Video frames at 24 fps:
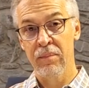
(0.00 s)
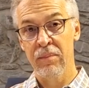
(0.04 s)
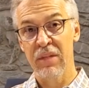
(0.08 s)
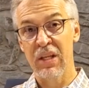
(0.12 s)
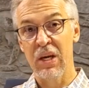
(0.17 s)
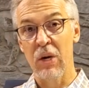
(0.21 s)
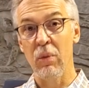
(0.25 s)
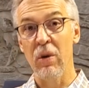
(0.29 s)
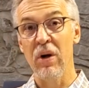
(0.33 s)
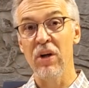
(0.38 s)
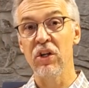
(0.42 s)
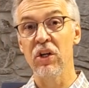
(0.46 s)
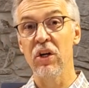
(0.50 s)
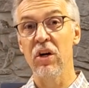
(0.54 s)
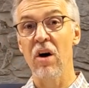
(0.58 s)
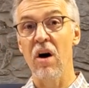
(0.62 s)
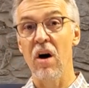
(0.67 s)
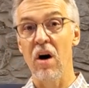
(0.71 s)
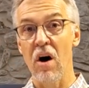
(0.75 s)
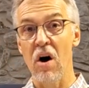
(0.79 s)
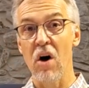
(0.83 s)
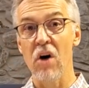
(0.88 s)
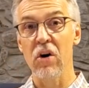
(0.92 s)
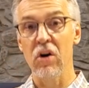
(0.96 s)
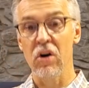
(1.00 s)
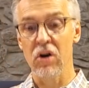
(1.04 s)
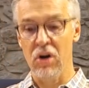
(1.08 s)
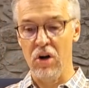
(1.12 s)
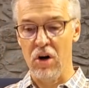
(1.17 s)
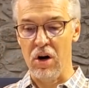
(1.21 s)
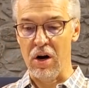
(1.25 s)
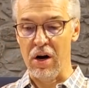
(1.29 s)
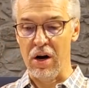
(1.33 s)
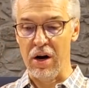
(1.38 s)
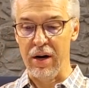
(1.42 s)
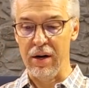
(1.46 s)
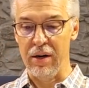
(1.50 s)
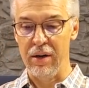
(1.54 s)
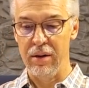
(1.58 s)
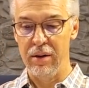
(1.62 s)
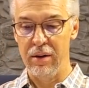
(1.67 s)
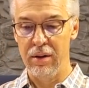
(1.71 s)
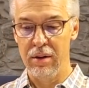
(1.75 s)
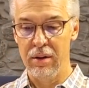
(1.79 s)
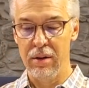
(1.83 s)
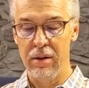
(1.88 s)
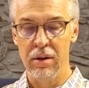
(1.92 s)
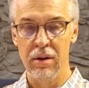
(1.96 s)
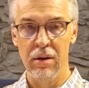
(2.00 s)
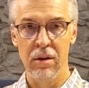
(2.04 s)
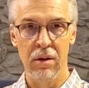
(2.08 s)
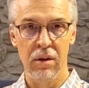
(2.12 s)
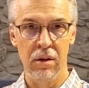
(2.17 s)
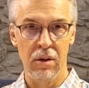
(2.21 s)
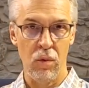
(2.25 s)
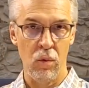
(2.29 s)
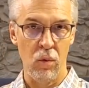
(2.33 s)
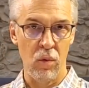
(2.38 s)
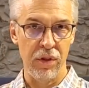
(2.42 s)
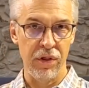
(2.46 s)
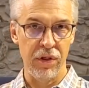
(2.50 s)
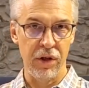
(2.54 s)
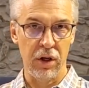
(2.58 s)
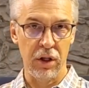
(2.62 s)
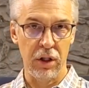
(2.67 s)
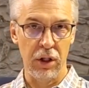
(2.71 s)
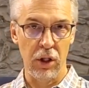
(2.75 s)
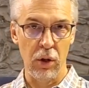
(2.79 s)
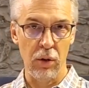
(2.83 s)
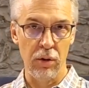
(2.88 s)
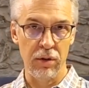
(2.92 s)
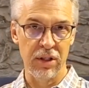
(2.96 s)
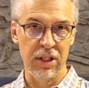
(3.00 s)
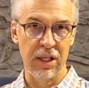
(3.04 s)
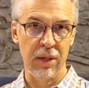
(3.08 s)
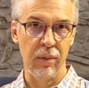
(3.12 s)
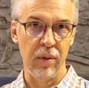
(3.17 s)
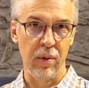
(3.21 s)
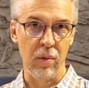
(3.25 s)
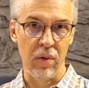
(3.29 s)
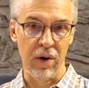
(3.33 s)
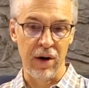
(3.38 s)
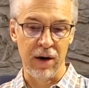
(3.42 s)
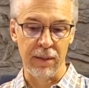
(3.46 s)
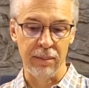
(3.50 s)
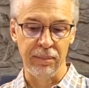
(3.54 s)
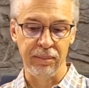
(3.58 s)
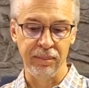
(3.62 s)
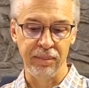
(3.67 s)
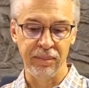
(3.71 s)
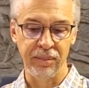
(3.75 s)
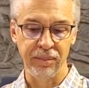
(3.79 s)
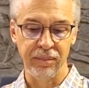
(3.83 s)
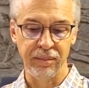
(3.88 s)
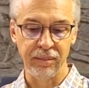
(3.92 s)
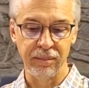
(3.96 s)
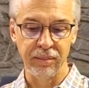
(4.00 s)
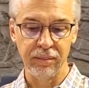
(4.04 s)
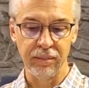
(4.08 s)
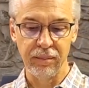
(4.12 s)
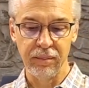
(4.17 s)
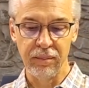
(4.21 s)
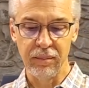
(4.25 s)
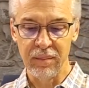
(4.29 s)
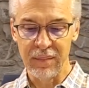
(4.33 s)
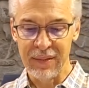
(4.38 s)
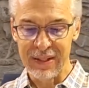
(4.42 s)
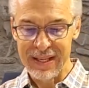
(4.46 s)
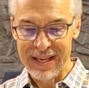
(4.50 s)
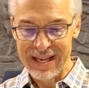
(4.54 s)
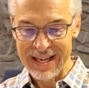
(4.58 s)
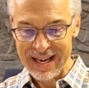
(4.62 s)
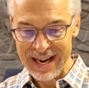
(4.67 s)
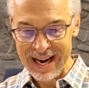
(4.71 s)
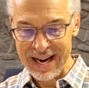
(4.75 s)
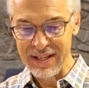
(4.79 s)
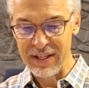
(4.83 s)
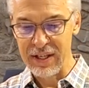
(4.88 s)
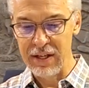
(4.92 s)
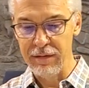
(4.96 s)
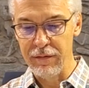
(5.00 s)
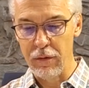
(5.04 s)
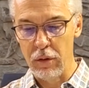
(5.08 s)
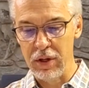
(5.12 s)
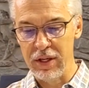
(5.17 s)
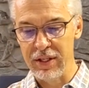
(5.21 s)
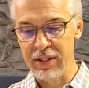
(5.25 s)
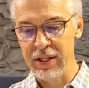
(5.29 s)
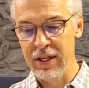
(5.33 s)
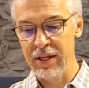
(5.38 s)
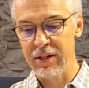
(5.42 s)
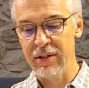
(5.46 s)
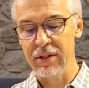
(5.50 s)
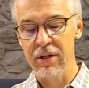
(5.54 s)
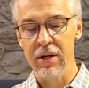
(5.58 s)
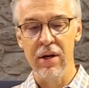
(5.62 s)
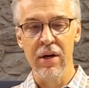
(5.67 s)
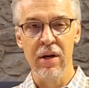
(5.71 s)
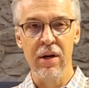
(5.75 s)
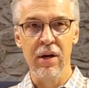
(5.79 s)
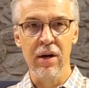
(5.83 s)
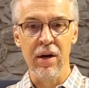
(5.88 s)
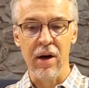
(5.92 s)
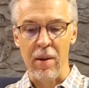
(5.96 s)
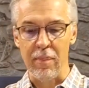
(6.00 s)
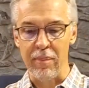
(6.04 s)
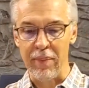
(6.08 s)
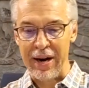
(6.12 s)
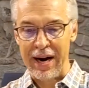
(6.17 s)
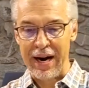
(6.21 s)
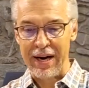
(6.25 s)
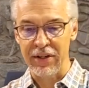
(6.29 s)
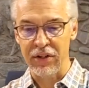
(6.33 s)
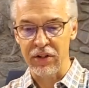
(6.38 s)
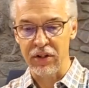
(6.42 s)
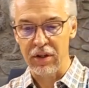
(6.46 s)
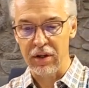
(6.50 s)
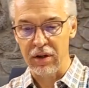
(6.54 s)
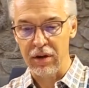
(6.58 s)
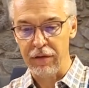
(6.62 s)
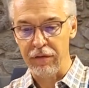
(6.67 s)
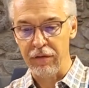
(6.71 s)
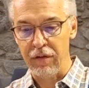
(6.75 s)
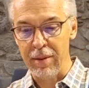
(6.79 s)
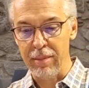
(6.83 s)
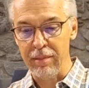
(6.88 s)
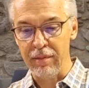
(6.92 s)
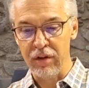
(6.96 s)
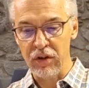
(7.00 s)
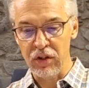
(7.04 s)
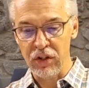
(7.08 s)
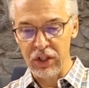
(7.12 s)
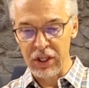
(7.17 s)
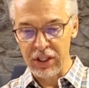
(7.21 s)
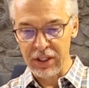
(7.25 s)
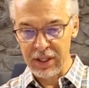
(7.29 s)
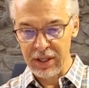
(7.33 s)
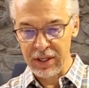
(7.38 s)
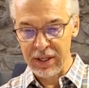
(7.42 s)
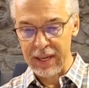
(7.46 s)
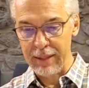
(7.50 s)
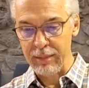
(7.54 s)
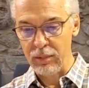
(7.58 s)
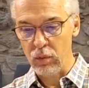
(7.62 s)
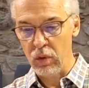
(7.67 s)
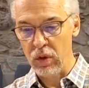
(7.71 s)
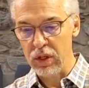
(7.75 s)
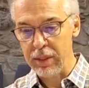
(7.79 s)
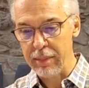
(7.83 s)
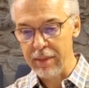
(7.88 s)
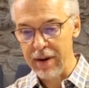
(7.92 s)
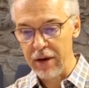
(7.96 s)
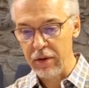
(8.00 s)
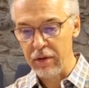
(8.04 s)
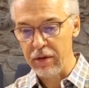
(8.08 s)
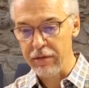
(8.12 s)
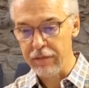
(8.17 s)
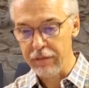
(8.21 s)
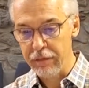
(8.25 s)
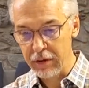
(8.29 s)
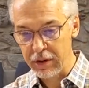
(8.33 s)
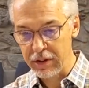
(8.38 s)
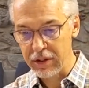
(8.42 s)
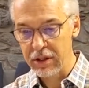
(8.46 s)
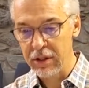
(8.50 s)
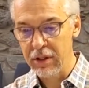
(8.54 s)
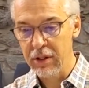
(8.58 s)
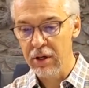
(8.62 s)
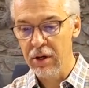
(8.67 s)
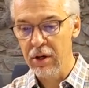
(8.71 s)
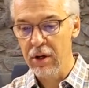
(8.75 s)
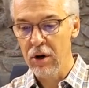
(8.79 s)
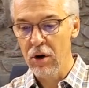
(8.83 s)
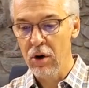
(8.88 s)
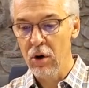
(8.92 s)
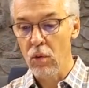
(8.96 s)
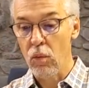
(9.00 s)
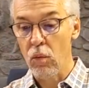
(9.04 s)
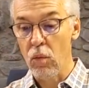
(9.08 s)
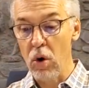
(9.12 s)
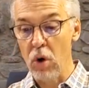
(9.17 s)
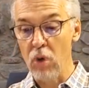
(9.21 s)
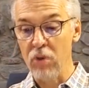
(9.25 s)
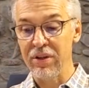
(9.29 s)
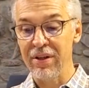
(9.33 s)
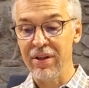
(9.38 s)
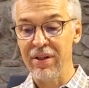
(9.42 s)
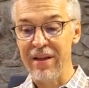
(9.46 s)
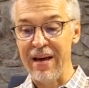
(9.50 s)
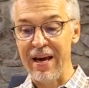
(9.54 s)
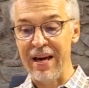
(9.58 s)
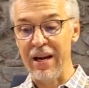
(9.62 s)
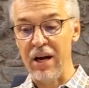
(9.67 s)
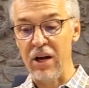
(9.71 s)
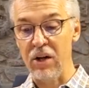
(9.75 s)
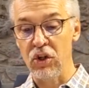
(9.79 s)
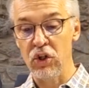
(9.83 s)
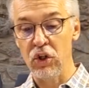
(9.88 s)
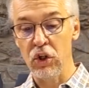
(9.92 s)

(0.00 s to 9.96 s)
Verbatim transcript: that we should honor God with the clothes that we wear. In 1846, a pastor from Virginia named William Henry Foote wrote that a